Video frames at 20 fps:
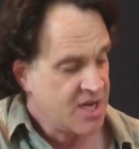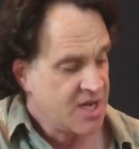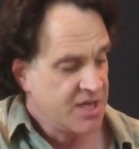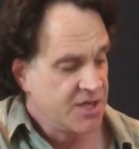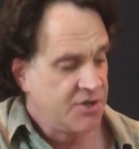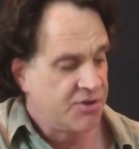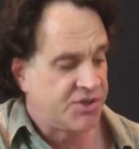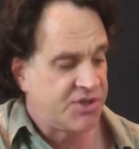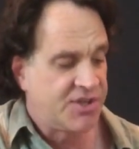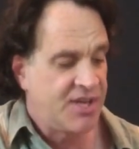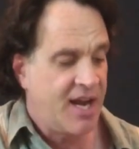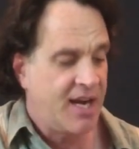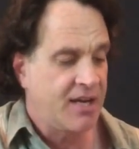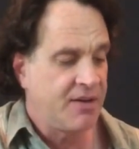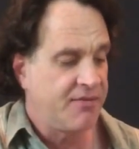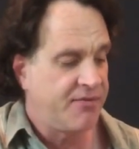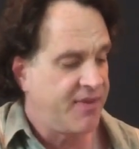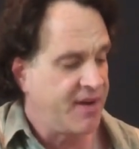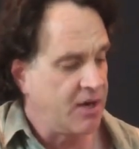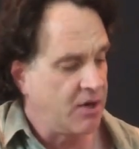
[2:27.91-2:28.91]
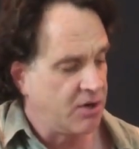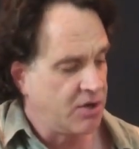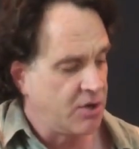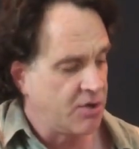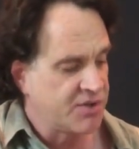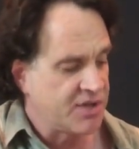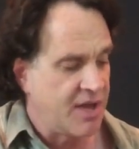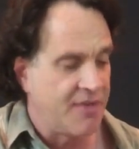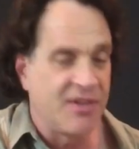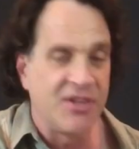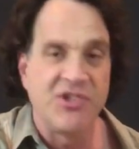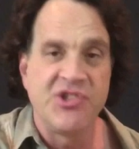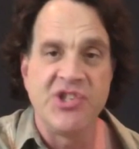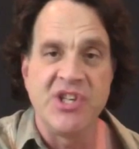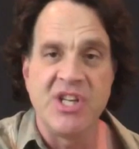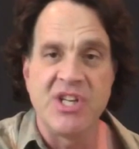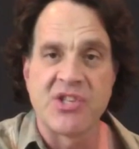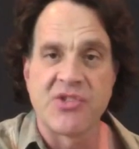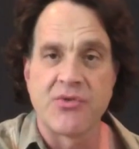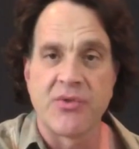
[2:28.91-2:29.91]
Your second finger goes on the
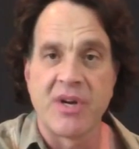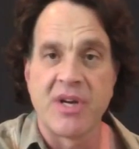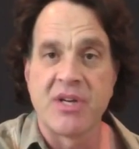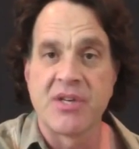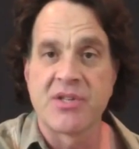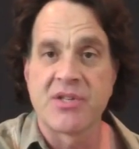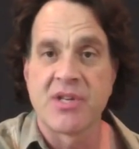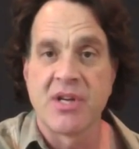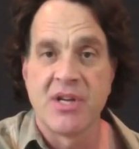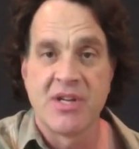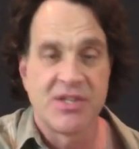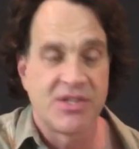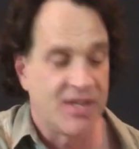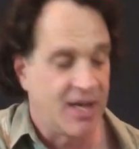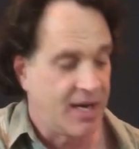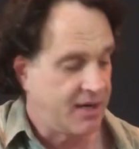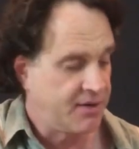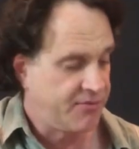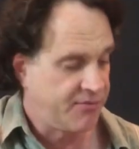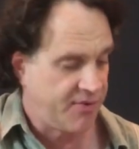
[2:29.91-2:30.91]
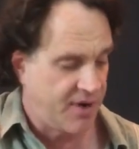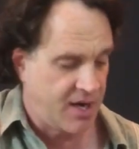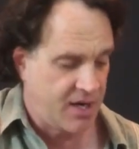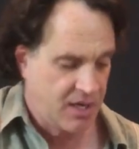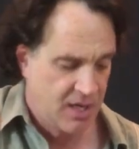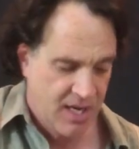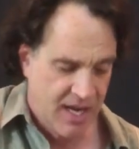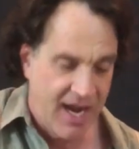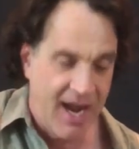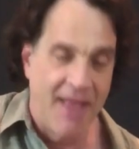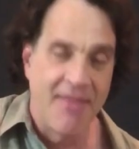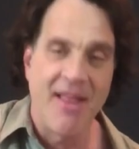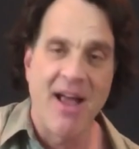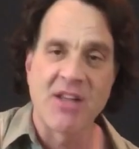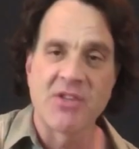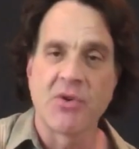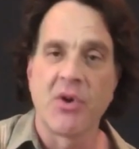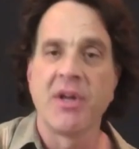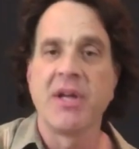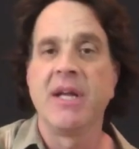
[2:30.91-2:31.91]
G string's 2nd fret. And
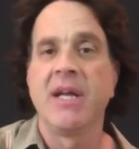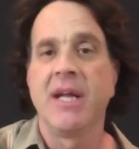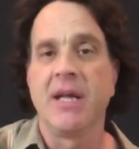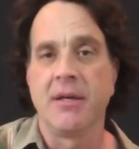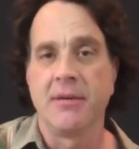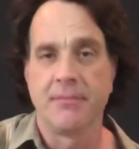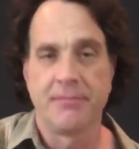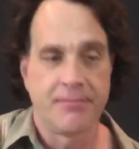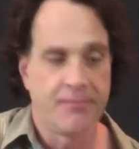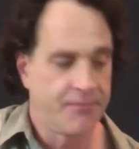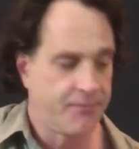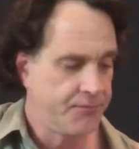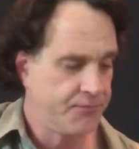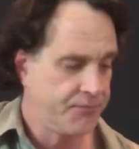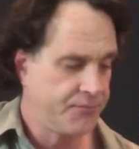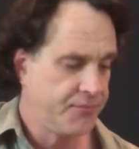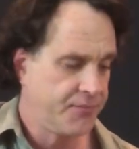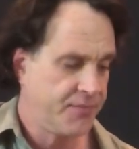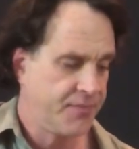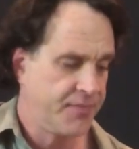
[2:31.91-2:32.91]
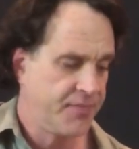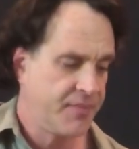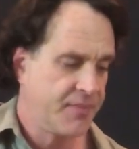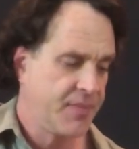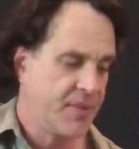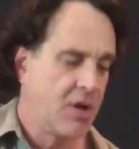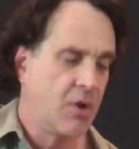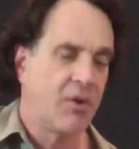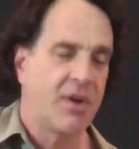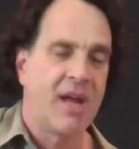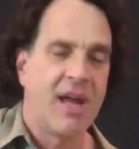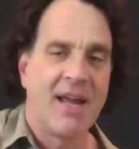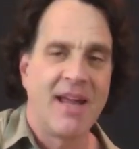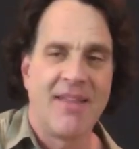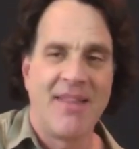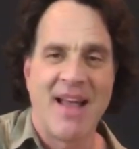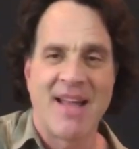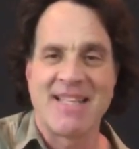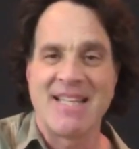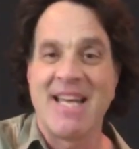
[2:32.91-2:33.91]
that's all you need. Okay,
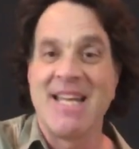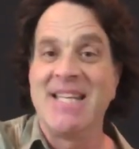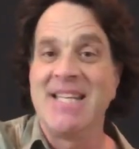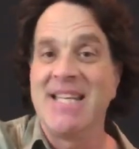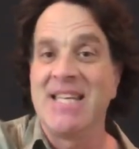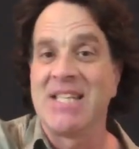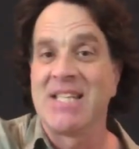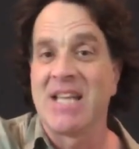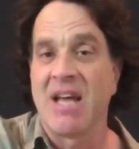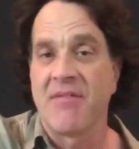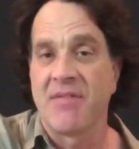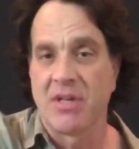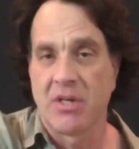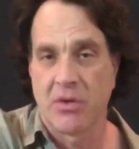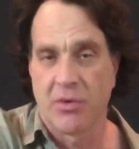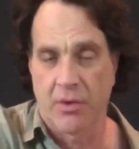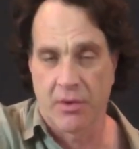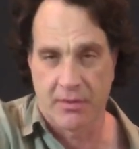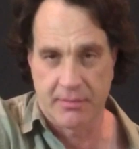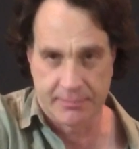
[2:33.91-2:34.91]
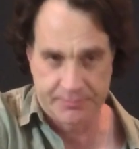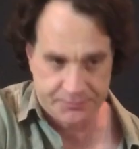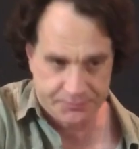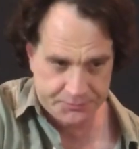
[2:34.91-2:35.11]
and that's a D7 chord.